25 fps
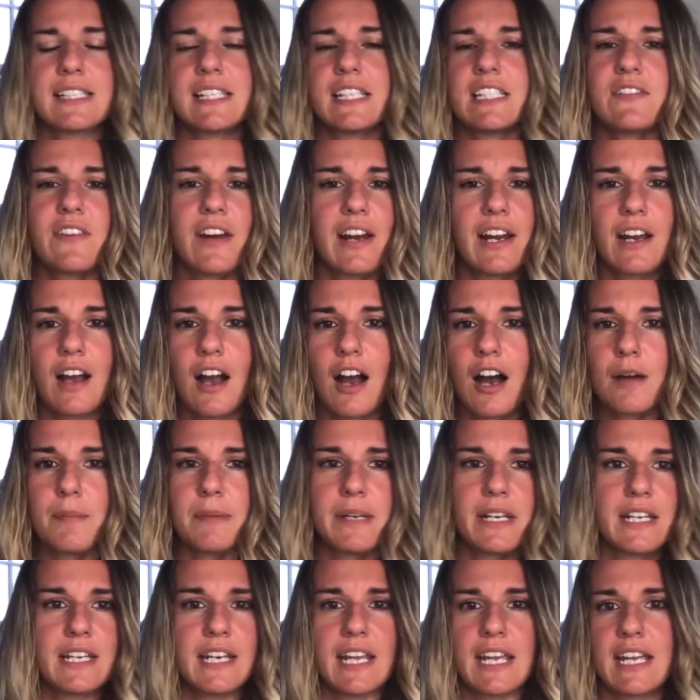It's very
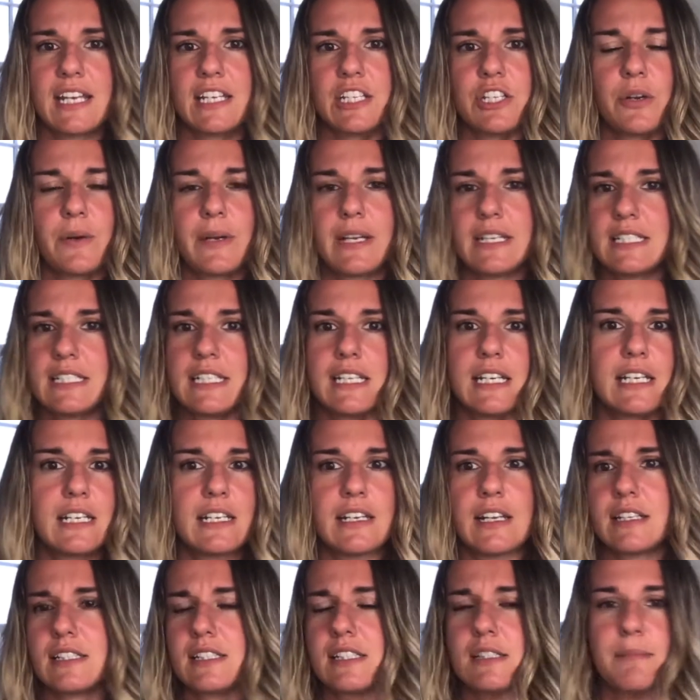common in,
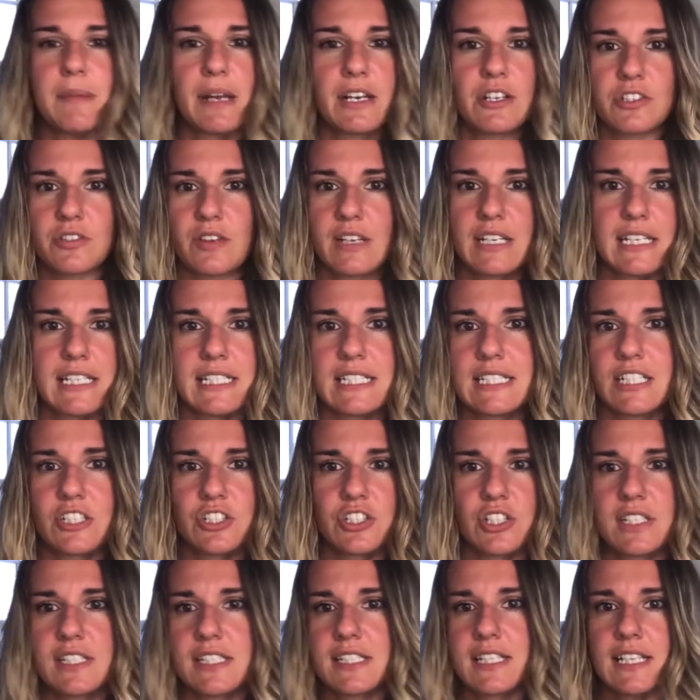Indian and some Mediterranean
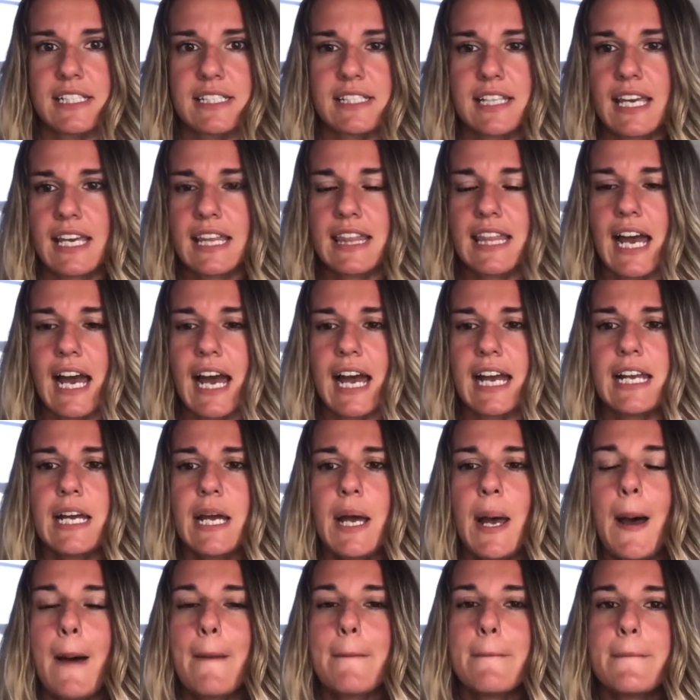dishes, things like that.
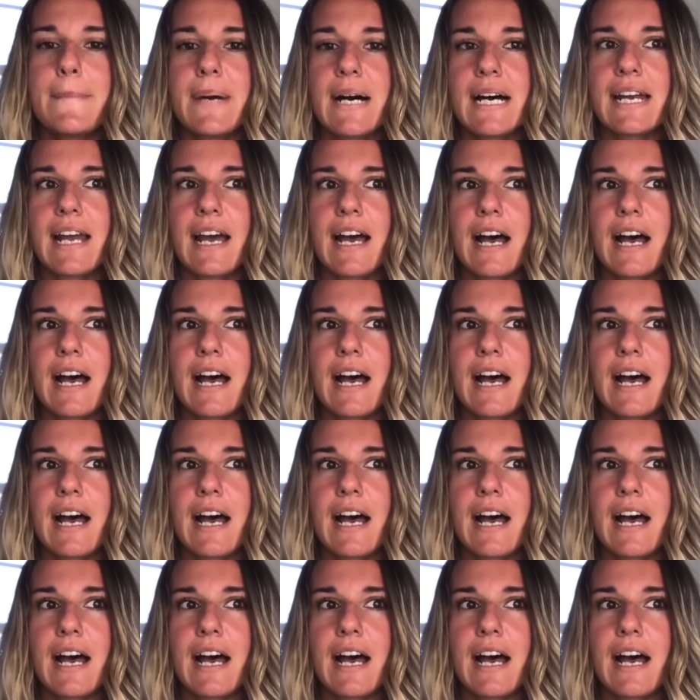But